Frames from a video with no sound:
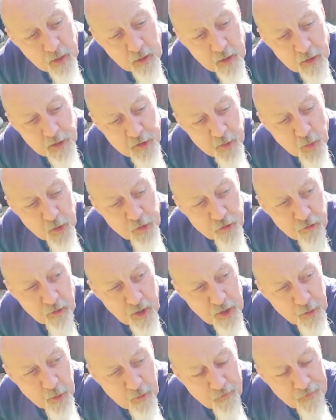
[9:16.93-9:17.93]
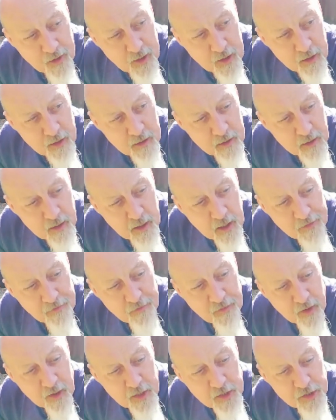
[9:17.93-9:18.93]
So I try and offer
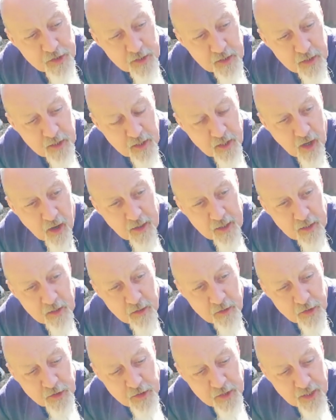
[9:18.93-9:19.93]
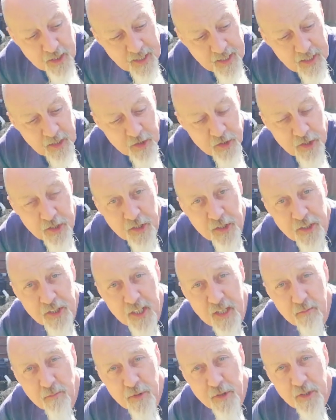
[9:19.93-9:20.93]
advice, guidance, hints and
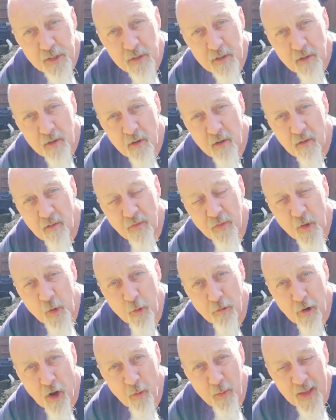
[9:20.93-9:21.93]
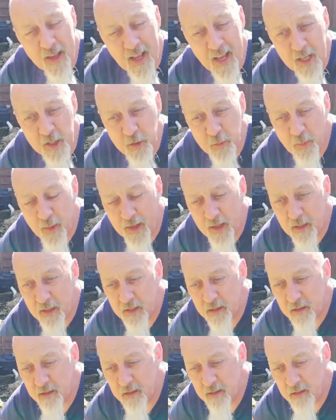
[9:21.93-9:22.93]
tips on the growing aspect
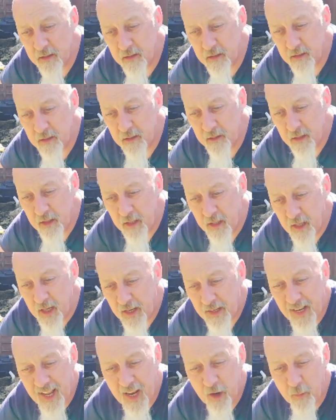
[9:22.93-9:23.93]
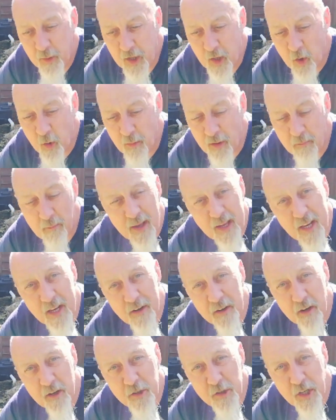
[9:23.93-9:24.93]
and how we go about
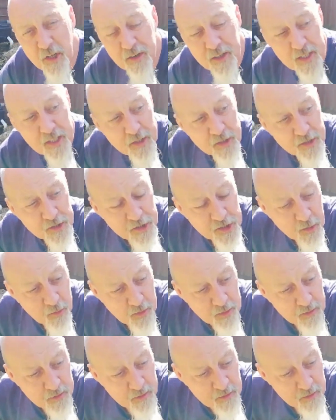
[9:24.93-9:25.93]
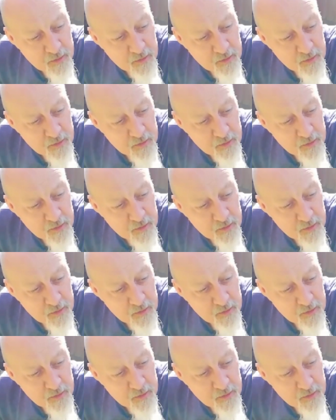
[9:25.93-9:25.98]
making our chutneys and so on.